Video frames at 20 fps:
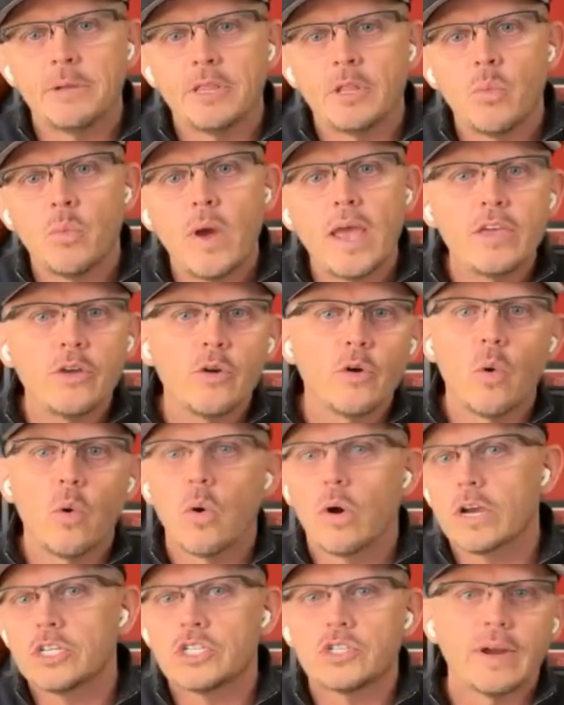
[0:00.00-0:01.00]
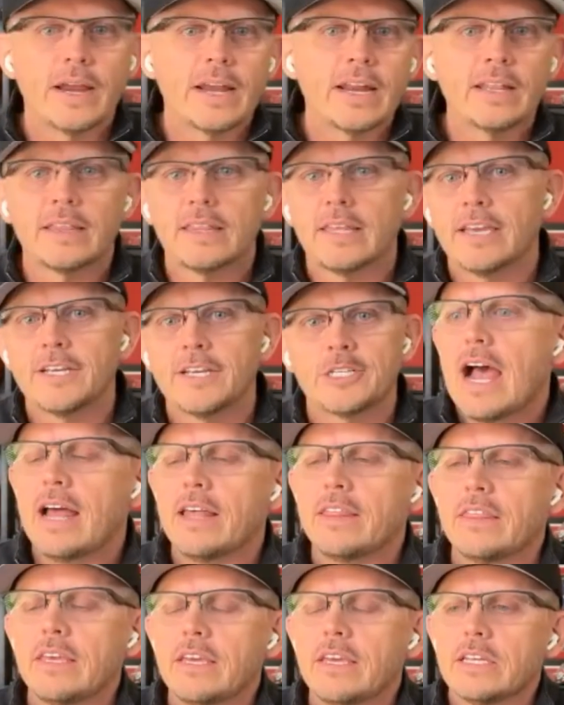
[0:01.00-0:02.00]
And the way you're orchestrating things,
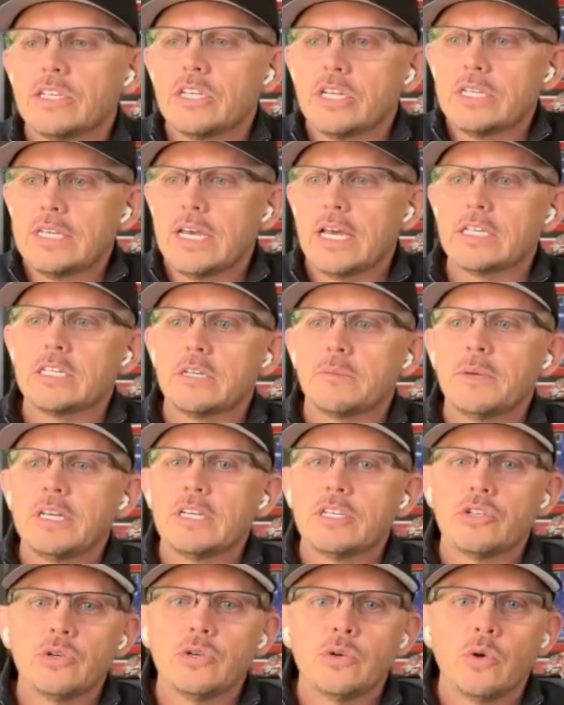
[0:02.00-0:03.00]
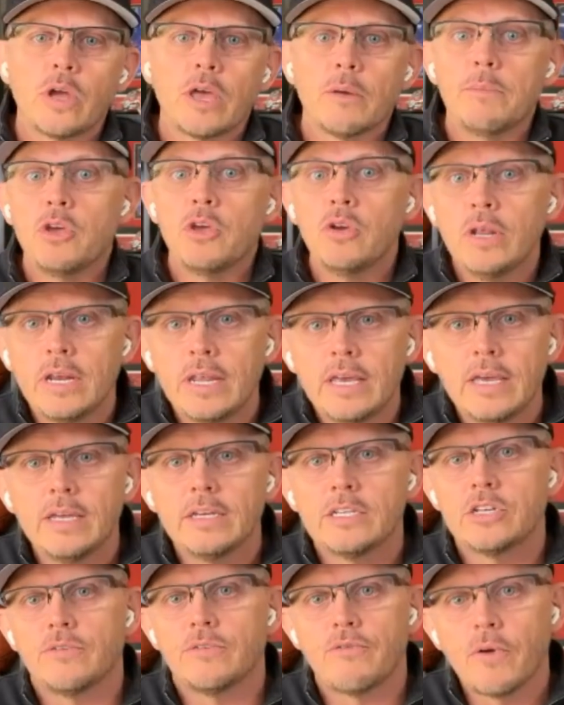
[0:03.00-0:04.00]
I think it's a testament to community,
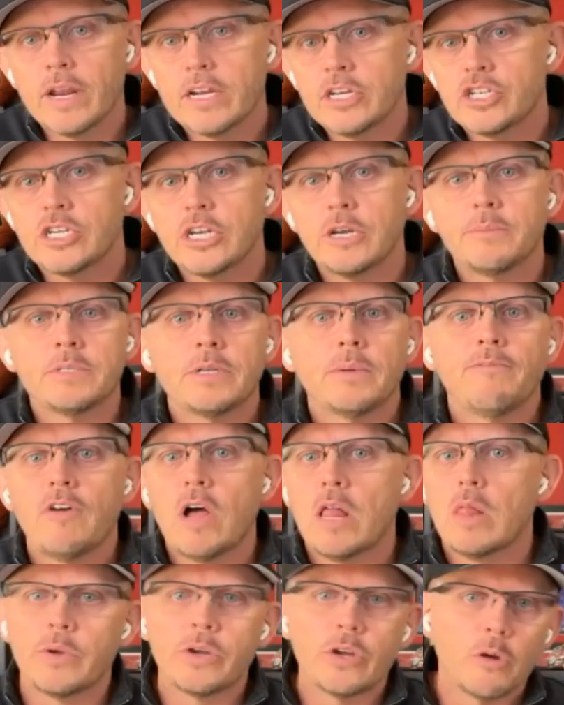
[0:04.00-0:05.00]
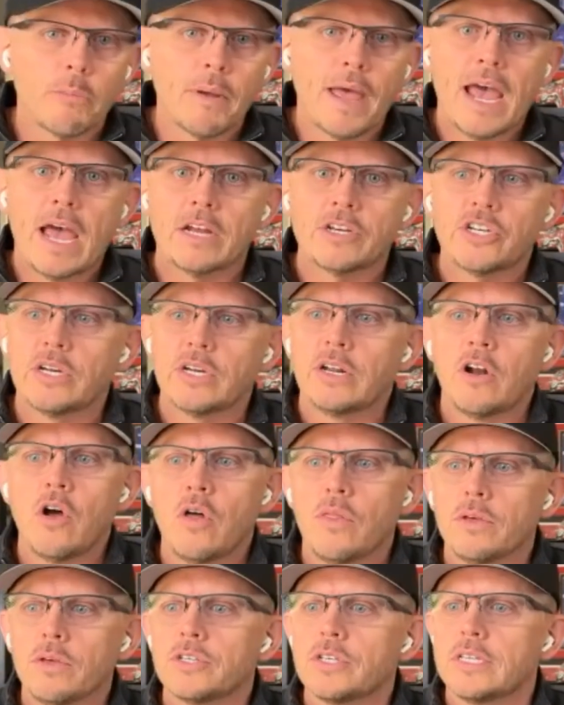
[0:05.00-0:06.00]
to friendship, to following your passion, and
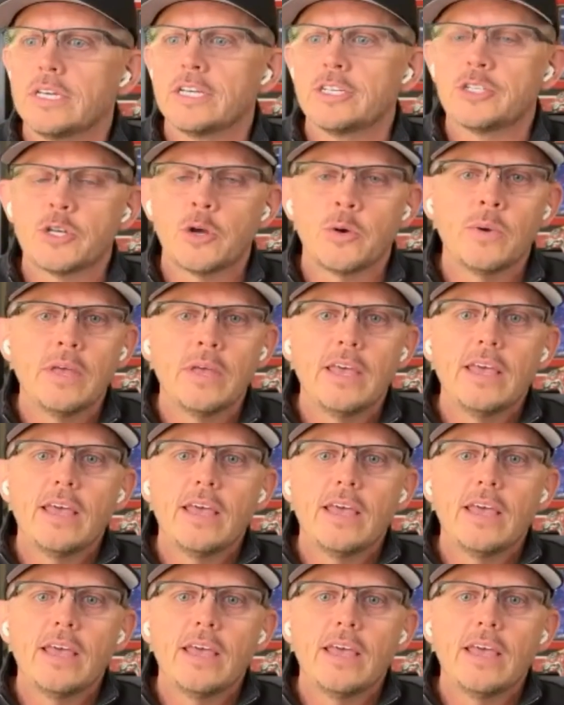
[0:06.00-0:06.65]
all those things. So